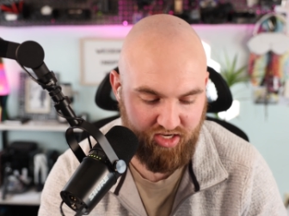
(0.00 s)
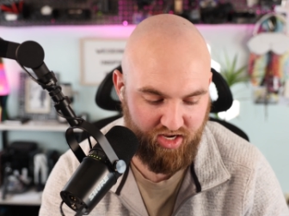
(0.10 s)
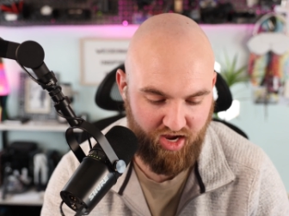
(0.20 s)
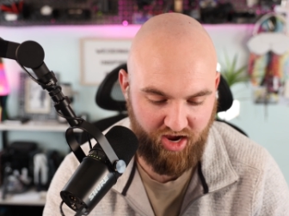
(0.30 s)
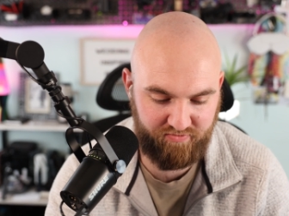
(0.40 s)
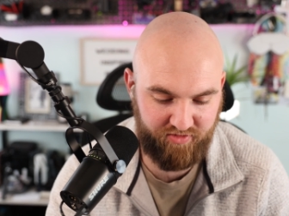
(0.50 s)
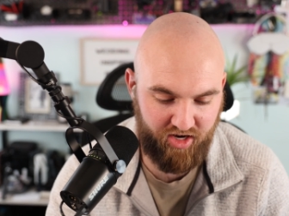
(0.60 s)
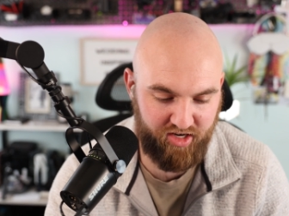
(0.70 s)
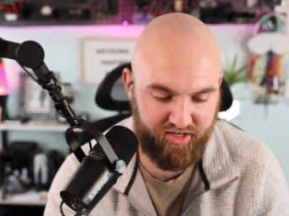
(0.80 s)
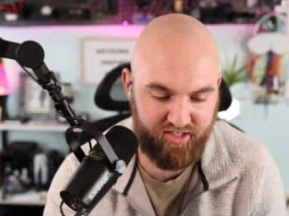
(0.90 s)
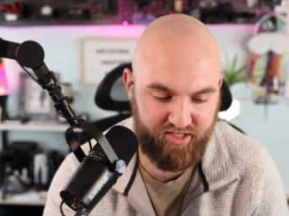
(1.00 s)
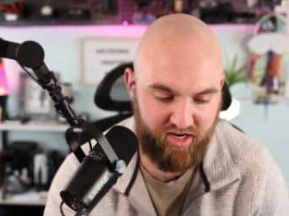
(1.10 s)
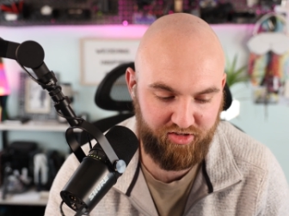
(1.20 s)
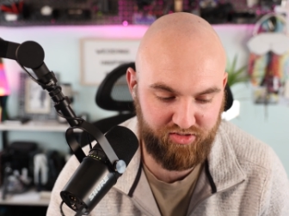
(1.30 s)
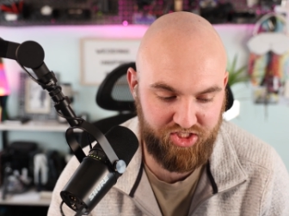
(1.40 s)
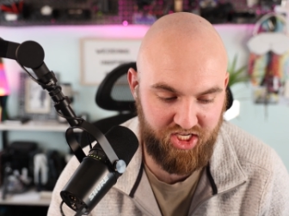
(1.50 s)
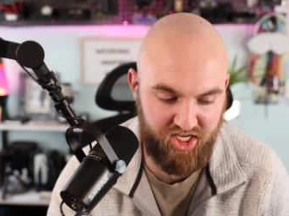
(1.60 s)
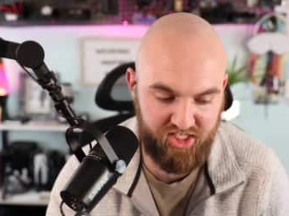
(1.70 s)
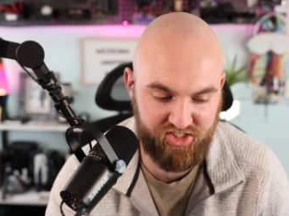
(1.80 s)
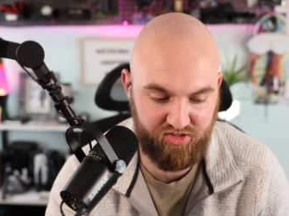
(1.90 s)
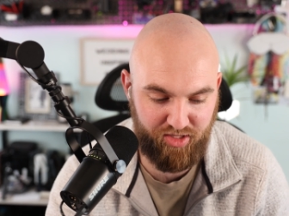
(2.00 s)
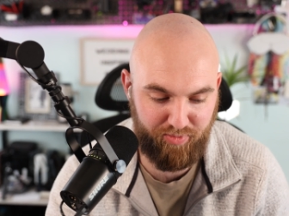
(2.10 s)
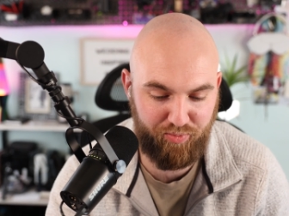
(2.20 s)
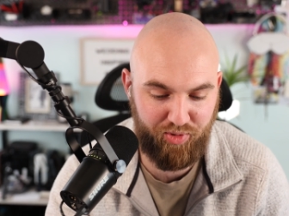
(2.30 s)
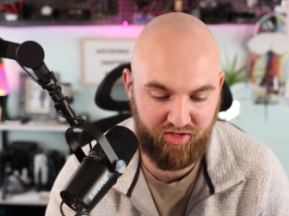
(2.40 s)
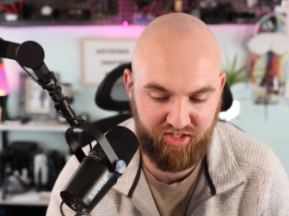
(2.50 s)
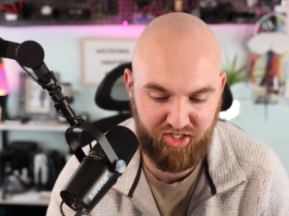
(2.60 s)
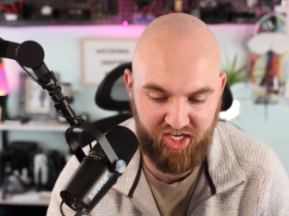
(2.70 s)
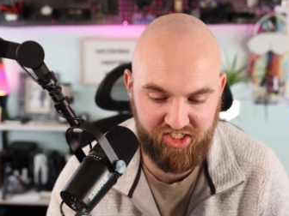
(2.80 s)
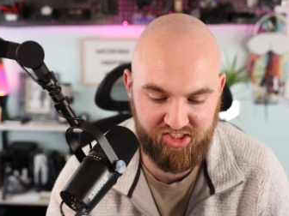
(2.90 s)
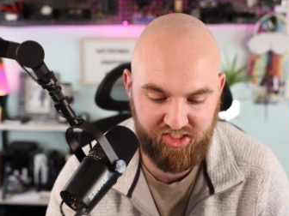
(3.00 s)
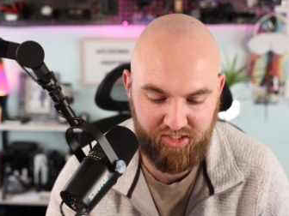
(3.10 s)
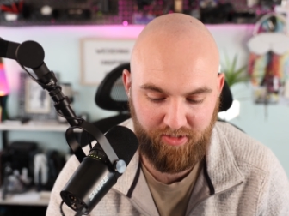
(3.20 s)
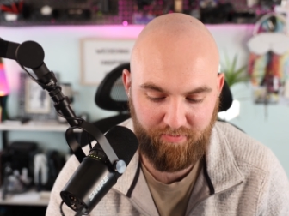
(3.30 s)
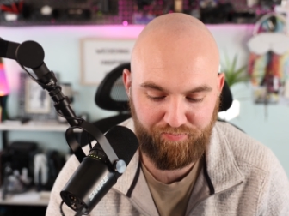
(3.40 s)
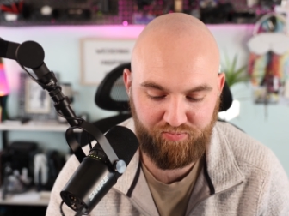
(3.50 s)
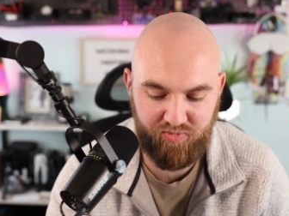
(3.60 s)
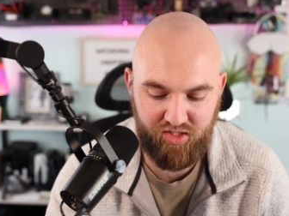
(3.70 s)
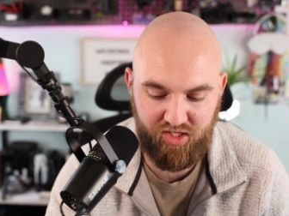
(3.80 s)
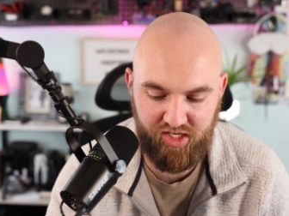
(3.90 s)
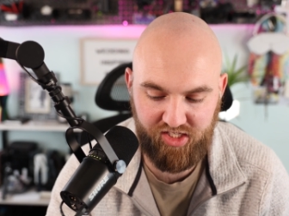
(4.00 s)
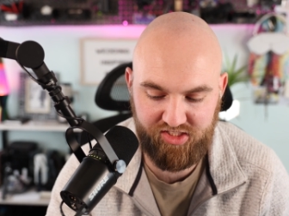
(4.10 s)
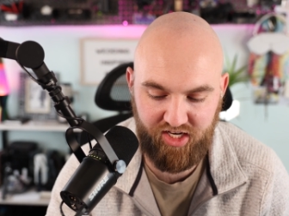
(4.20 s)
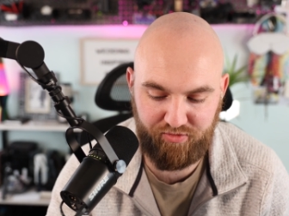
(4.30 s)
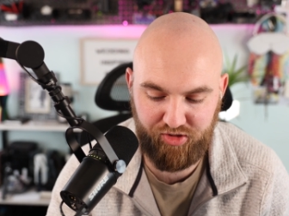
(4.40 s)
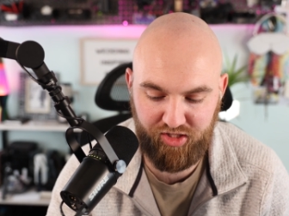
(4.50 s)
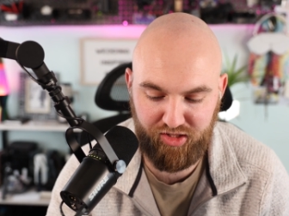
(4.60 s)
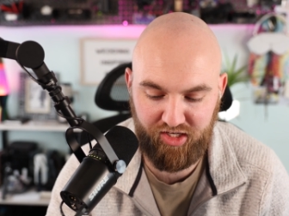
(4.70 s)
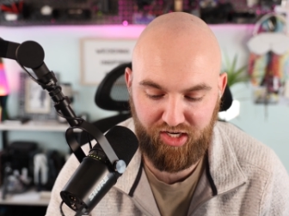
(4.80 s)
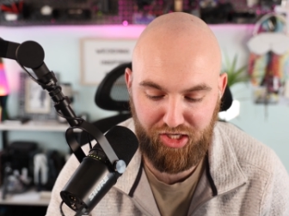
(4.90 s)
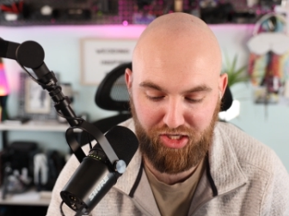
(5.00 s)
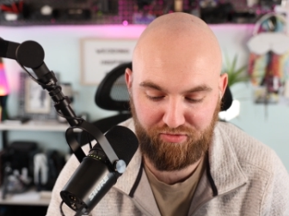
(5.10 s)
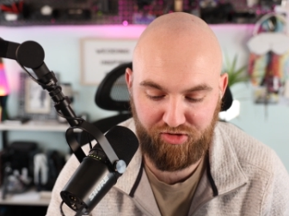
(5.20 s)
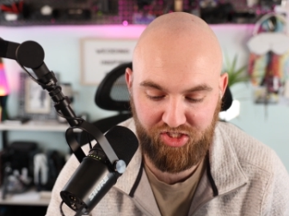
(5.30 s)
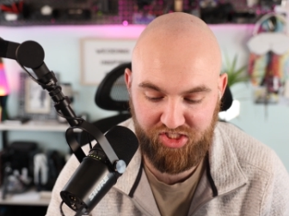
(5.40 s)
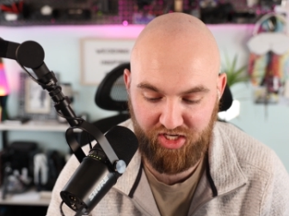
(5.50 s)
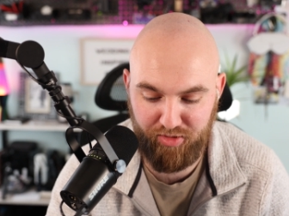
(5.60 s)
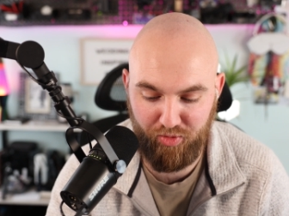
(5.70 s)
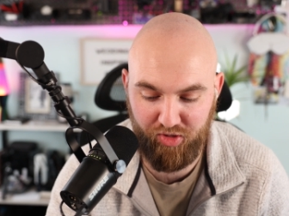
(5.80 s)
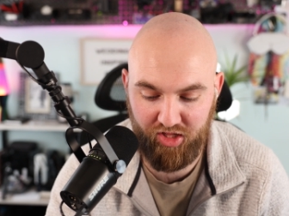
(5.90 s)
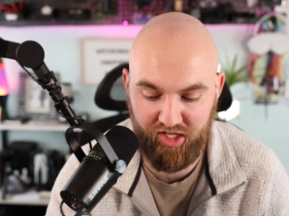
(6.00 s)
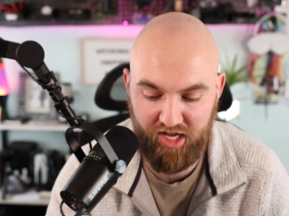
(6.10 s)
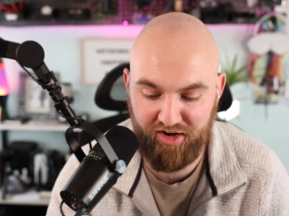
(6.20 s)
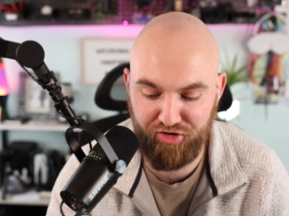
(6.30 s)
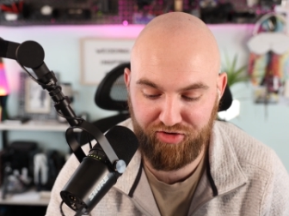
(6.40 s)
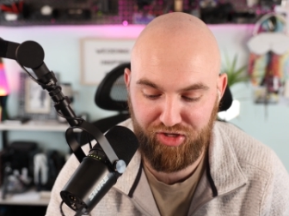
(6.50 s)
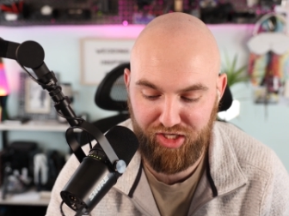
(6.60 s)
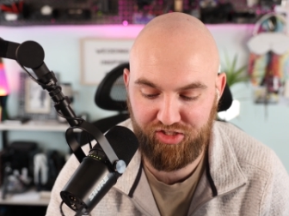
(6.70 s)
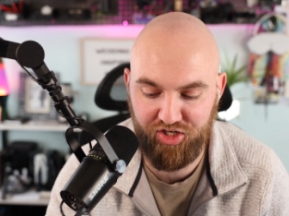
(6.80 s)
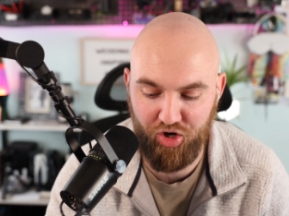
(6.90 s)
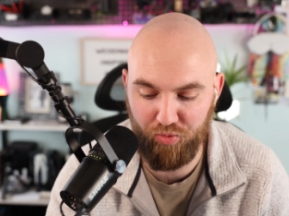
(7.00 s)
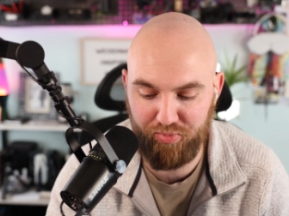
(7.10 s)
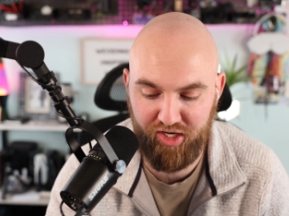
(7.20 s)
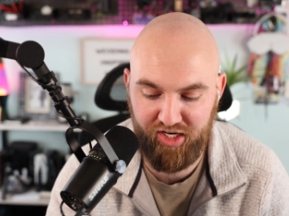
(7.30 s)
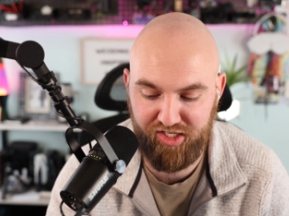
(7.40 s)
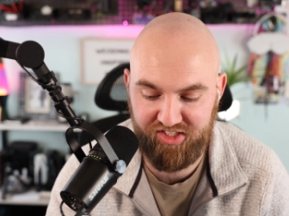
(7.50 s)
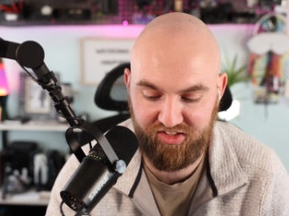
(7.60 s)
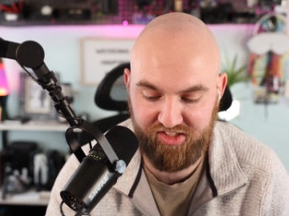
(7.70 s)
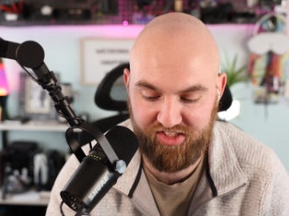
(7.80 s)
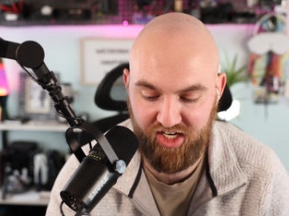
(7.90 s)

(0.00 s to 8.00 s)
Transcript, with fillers: I've gotten it down to a T so that my pelican case is everything that I need for a ceremony. Like I don't even need to open it until it's time